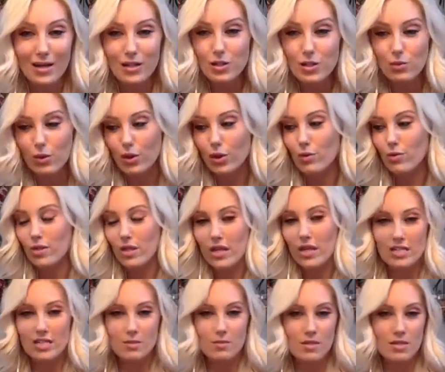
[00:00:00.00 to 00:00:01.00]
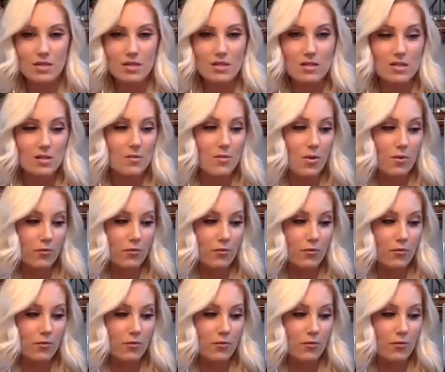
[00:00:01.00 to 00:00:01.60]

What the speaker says: add it to our youth enhancement system.